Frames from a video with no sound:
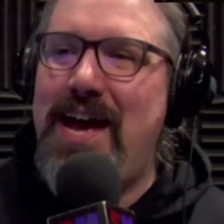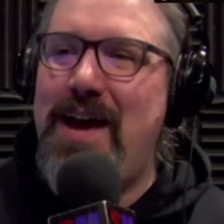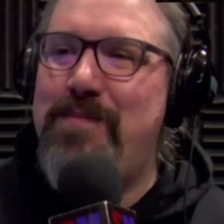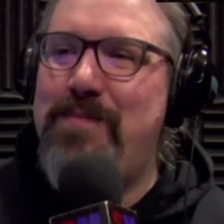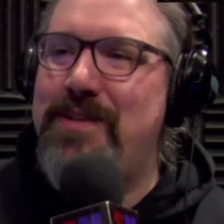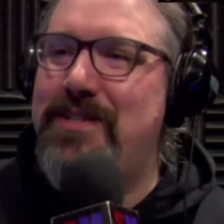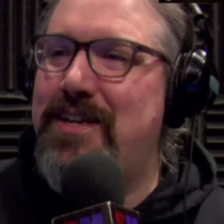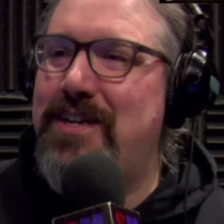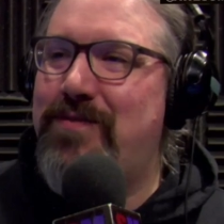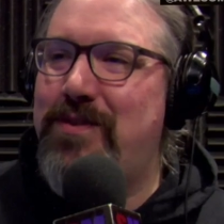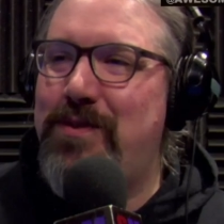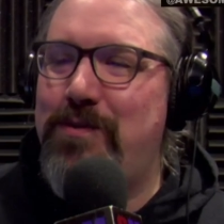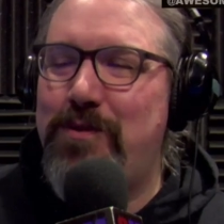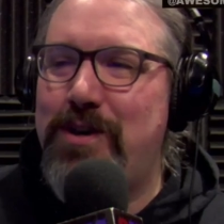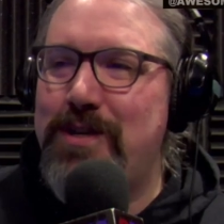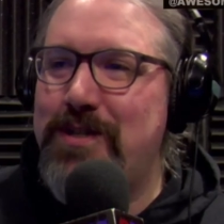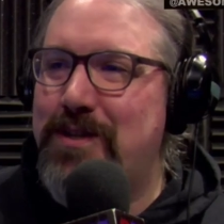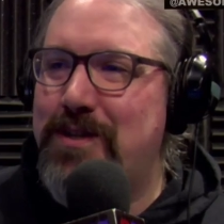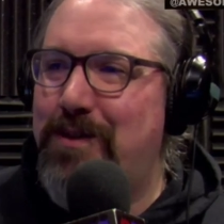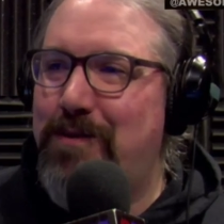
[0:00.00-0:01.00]
happens every
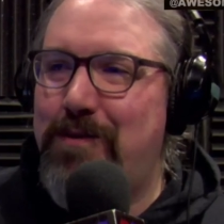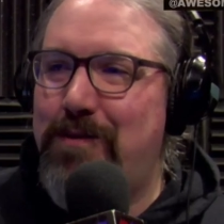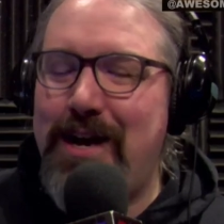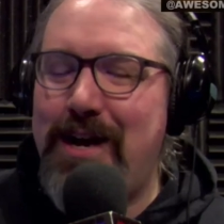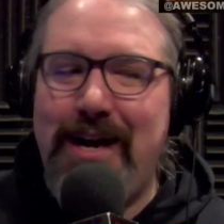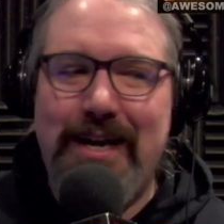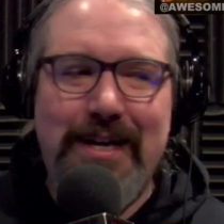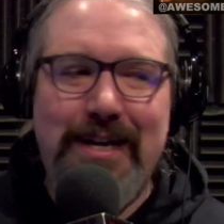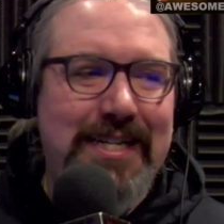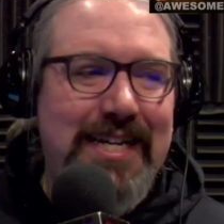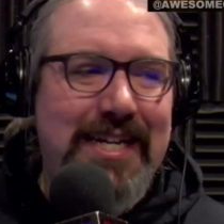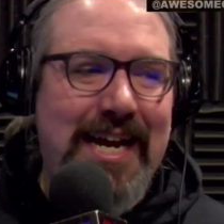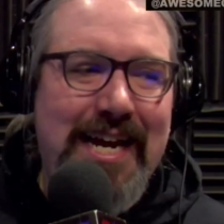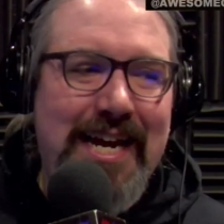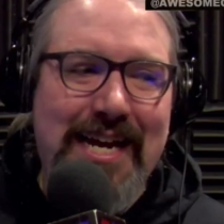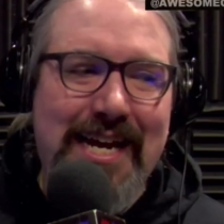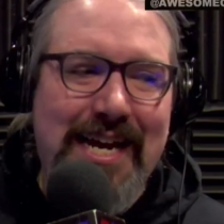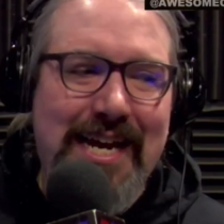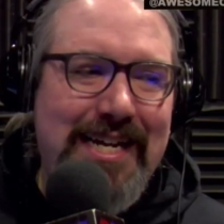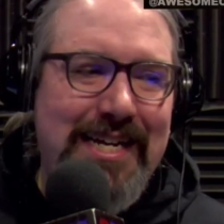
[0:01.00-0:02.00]
once in a while,
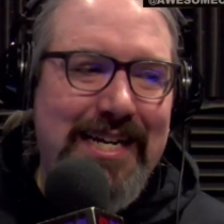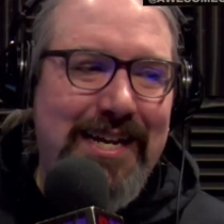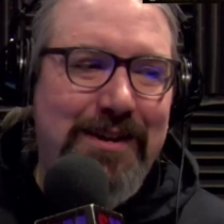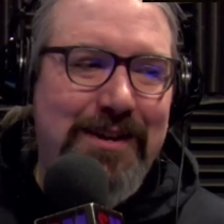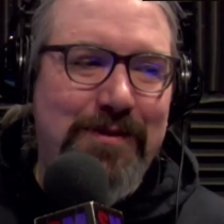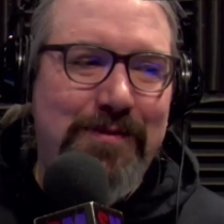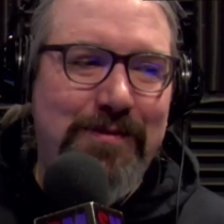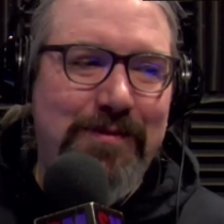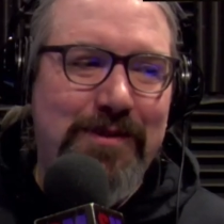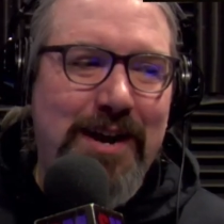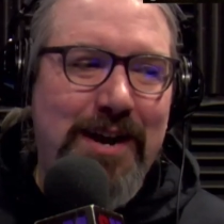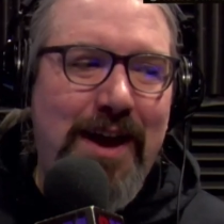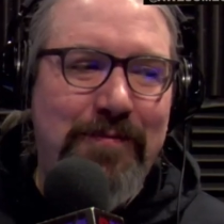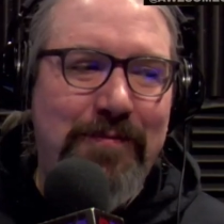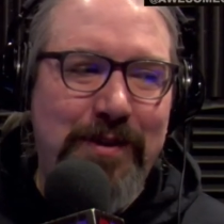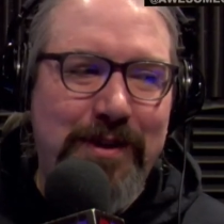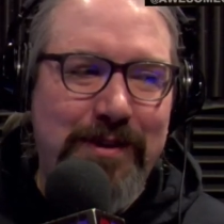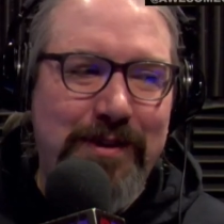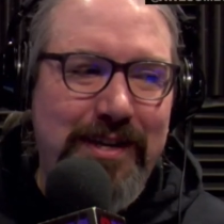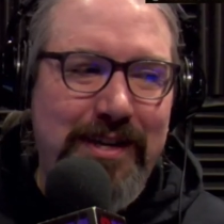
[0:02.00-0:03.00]
and you know,
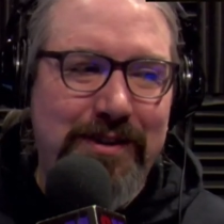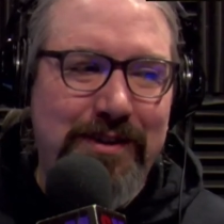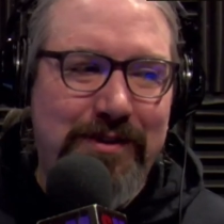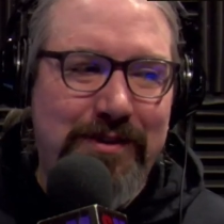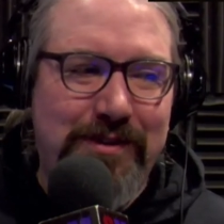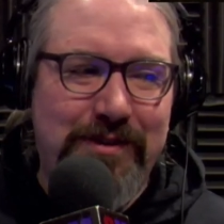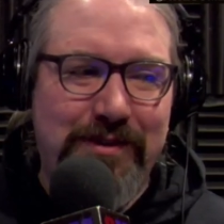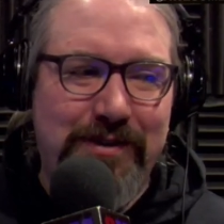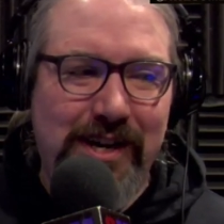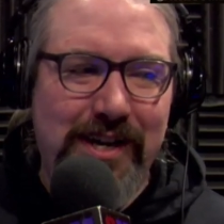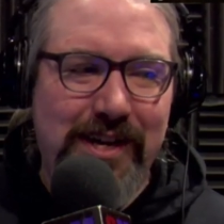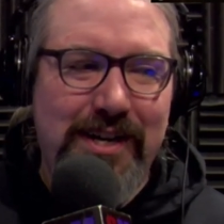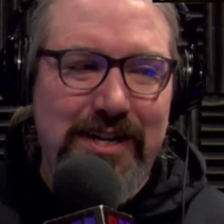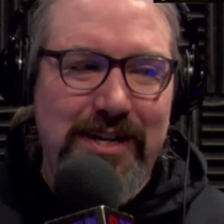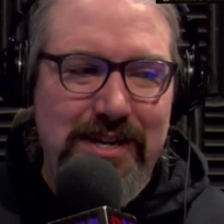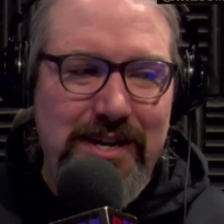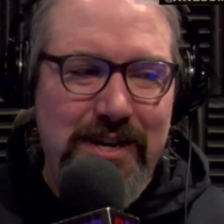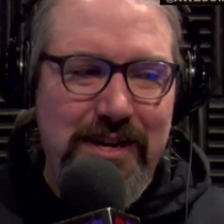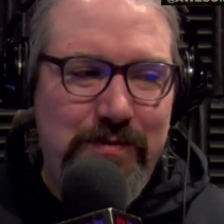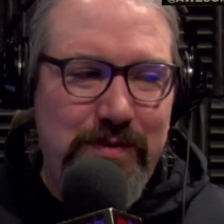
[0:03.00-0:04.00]
graphically or
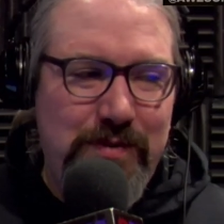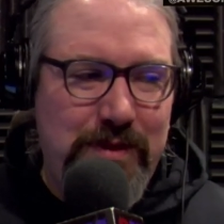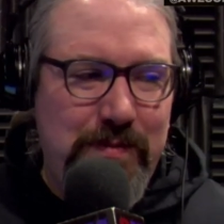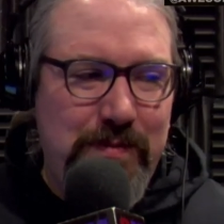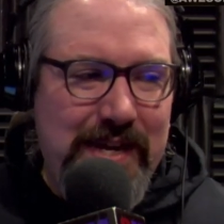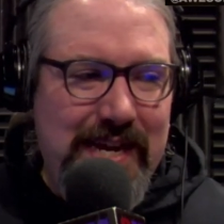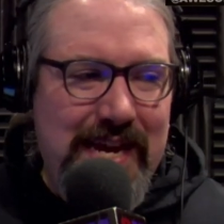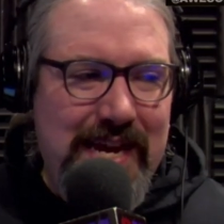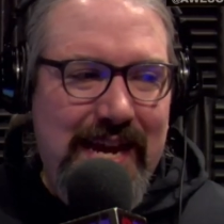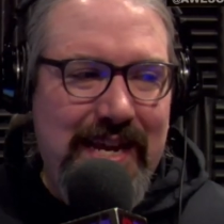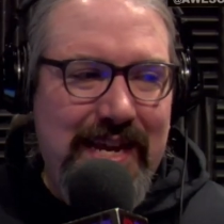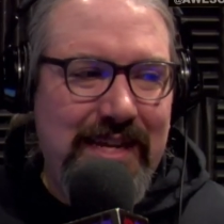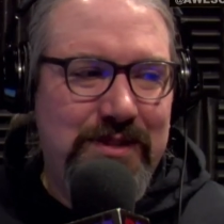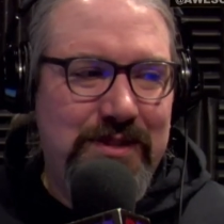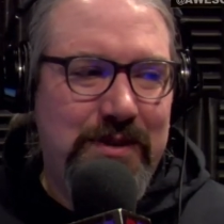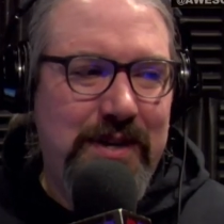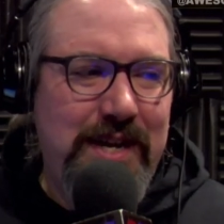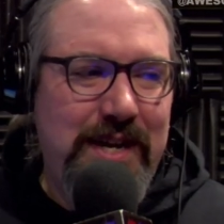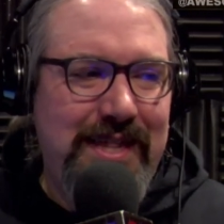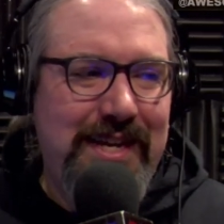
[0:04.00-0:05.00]
you know, with the mechanics
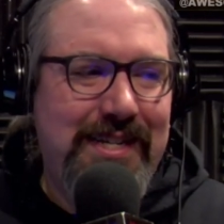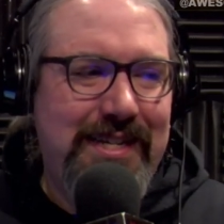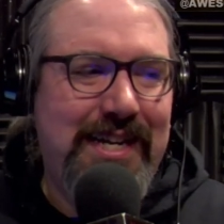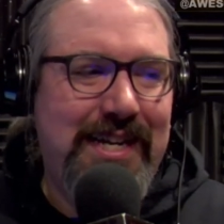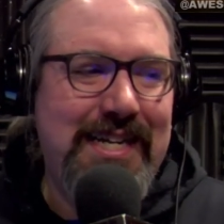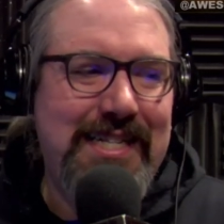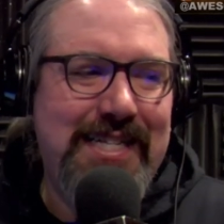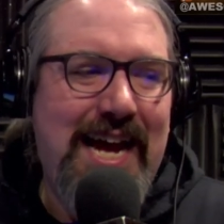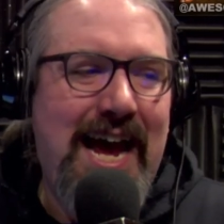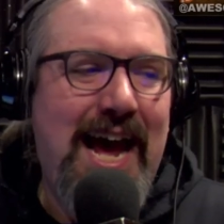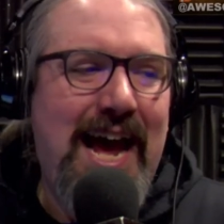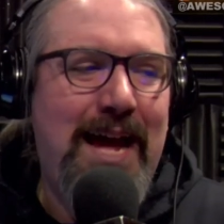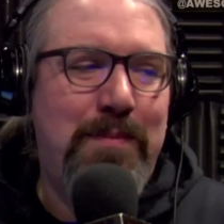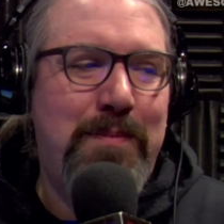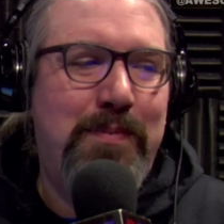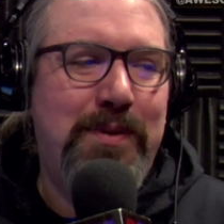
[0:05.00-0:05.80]
or anything like that.